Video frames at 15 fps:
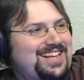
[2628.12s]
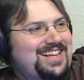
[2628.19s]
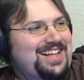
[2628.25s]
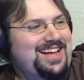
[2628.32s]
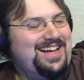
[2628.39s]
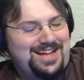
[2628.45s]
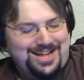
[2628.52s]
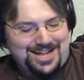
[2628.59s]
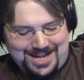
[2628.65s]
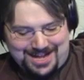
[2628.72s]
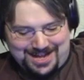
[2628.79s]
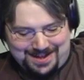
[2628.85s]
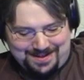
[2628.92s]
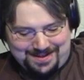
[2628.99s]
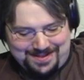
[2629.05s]

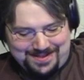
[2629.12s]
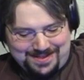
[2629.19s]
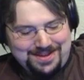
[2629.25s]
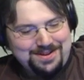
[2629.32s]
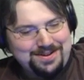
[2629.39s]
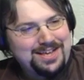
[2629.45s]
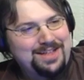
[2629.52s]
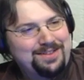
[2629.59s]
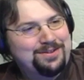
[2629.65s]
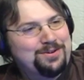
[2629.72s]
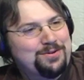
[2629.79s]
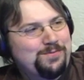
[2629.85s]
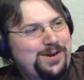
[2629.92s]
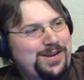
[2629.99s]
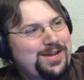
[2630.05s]
That
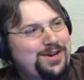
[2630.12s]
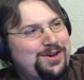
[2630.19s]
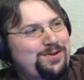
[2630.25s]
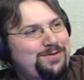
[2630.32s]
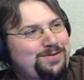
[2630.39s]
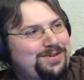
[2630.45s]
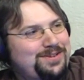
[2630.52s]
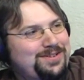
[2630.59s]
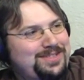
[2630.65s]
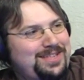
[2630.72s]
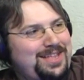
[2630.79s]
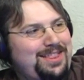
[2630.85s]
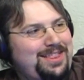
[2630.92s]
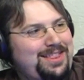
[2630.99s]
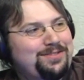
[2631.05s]
little window.
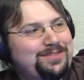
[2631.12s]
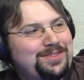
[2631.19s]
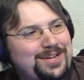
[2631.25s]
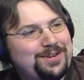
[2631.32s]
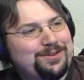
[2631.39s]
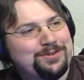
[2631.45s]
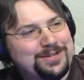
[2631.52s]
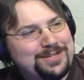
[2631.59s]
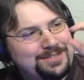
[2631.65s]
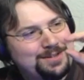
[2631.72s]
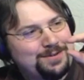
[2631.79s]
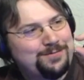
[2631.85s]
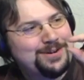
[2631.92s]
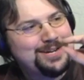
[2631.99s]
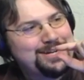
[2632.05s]
The littlest
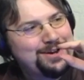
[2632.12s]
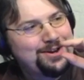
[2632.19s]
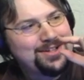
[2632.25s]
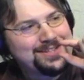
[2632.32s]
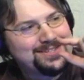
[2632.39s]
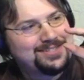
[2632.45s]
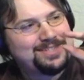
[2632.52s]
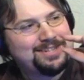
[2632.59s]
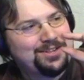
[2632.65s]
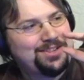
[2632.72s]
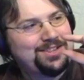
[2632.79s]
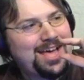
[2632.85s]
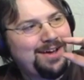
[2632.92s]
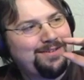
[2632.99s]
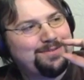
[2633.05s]
of window that's still
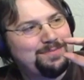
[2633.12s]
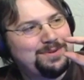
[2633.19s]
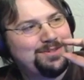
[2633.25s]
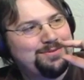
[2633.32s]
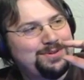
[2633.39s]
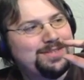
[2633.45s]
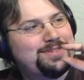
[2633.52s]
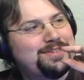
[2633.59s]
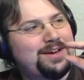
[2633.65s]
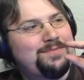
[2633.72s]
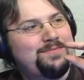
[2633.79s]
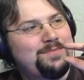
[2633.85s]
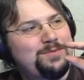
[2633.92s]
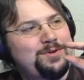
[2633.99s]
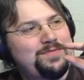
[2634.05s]
left between a
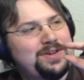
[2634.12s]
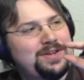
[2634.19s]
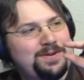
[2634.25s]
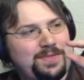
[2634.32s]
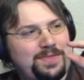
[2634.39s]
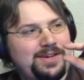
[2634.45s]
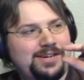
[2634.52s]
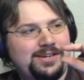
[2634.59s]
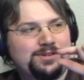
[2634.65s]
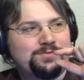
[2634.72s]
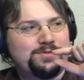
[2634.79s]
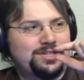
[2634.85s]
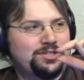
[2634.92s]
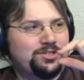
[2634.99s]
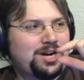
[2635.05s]
movie and theater
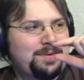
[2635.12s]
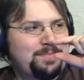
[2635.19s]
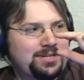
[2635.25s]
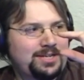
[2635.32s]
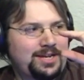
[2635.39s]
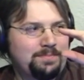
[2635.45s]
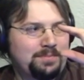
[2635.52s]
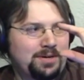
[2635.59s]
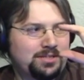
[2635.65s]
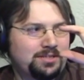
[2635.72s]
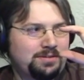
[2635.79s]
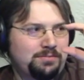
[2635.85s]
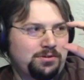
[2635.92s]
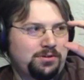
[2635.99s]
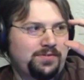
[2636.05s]
where you're dropping $10 a
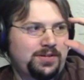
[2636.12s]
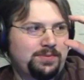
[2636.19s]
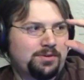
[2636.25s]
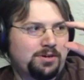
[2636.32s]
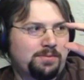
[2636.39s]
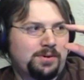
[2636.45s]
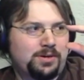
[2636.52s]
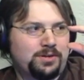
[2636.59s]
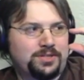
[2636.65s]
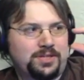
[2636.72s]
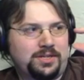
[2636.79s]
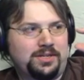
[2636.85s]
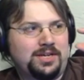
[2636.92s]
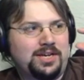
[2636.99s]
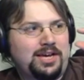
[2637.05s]
movie per
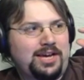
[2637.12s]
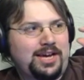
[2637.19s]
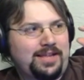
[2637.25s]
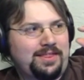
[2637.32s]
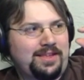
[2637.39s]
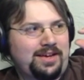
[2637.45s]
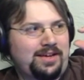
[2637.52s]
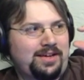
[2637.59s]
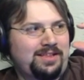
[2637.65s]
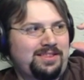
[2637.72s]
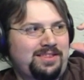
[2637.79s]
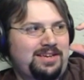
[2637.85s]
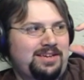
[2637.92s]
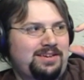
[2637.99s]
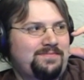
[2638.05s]
person and
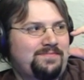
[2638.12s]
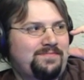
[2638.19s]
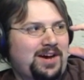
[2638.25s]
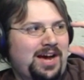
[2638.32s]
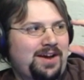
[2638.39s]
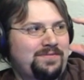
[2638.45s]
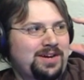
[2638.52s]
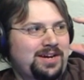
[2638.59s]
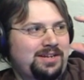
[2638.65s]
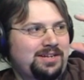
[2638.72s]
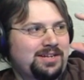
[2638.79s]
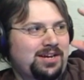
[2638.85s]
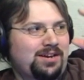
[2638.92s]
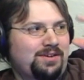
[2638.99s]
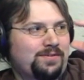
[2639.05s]
the
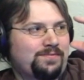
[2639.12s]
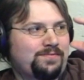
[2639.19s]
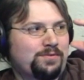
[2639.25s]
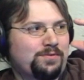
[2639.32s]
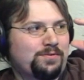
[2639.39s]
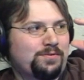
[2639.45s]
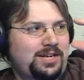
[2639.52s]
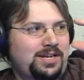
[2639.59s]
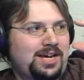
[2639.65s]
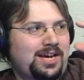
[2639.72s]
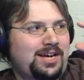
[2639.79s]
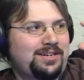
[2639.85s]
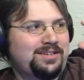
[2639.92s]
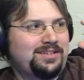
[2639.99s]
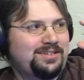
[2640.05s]
$5.99 or
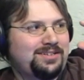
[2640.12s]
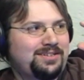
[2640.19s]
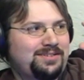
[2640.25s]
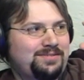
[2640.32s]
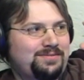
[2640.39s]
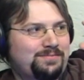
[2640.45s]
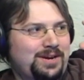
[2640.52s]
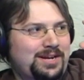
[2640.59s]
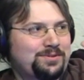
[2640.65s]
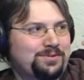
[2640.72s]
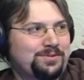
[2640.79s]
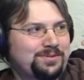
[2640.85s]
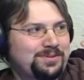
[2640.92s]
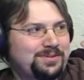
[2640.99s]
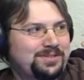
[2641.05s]
$4.99 rental.